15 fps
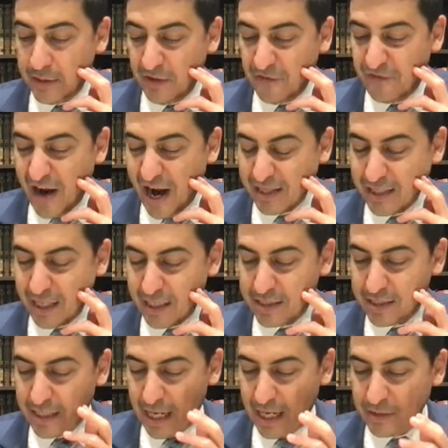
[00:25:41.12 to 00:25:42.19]
The fact that
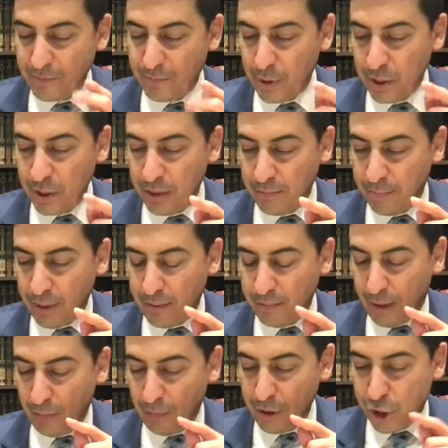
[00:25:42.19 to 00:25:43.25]
it says
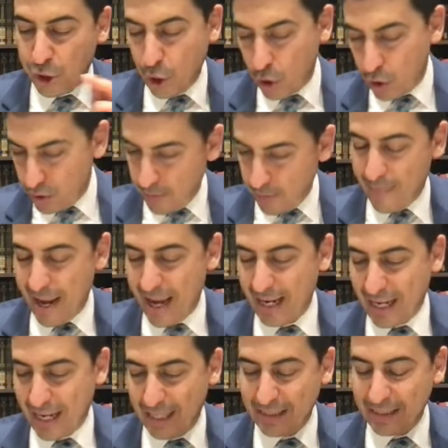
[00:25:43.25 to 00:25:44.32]
barishon
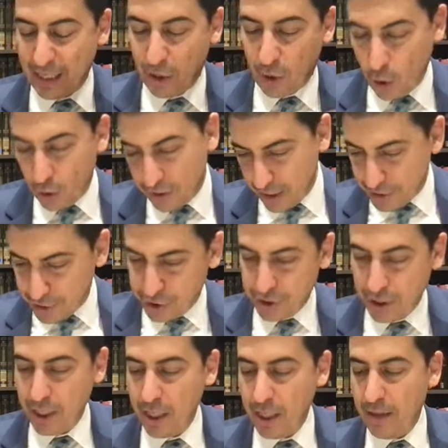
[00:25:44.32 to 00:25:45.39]
be'echad lachodesh
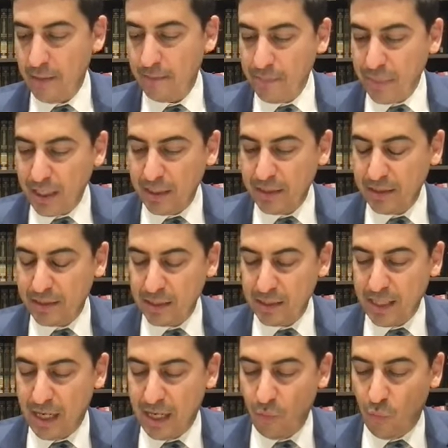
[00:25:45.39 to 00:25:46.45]
means
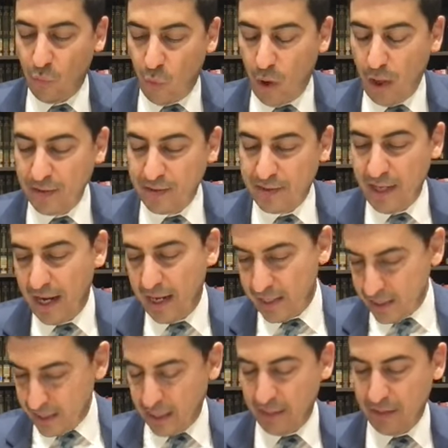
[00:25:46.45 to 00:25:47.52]
that one
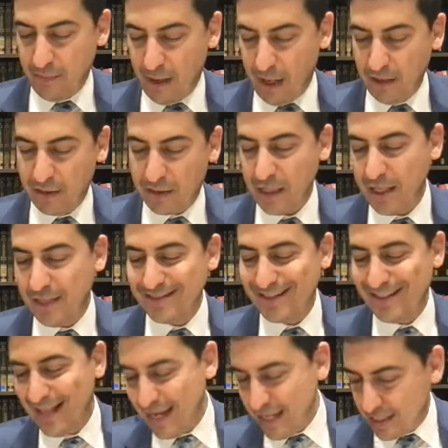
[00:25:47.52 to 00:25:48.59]
day in the month is
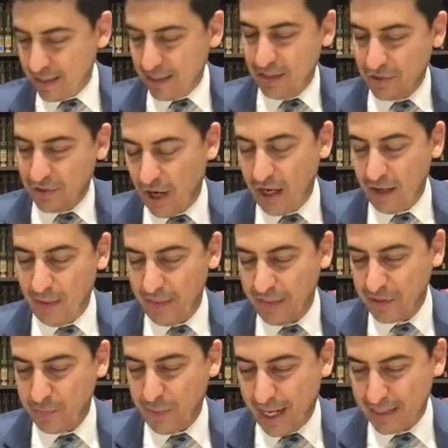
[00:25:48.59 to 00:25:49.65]
like the entire month
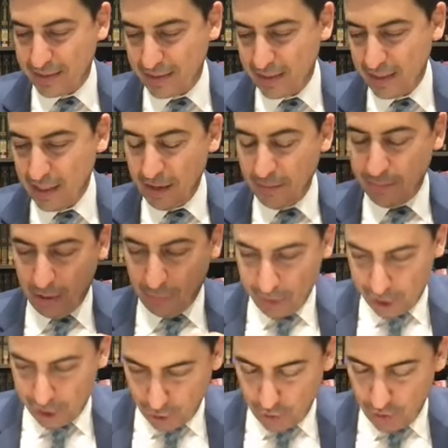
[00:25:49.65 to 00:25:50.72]
has passed.
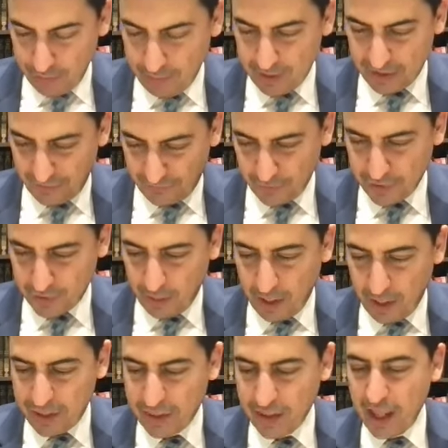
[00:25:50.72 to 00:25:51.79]
Barishon means the first
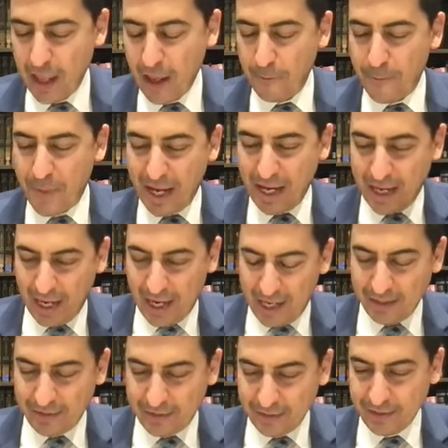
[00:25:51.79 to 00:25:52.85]
month.
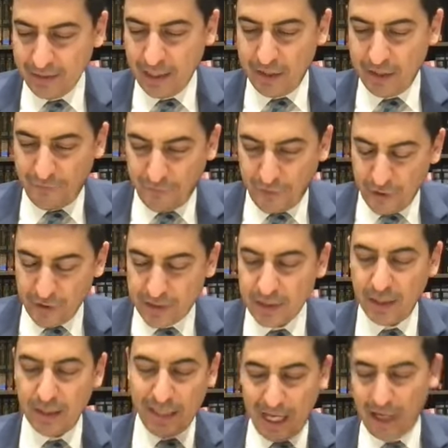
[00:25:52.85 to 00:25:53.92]
Be'echad, in the
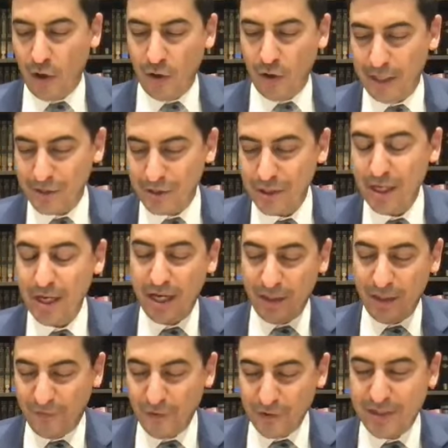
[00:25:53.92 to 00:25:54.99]
first, lachodesh.
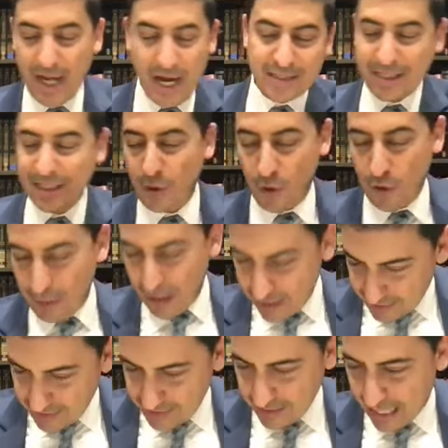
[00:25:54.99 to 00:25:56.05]
In the first day, it's like the whole
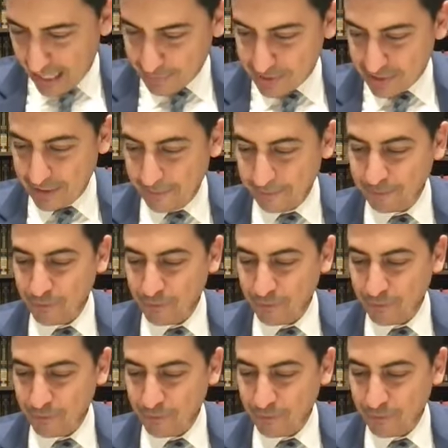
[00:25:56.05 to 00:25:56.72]
month has elapsed.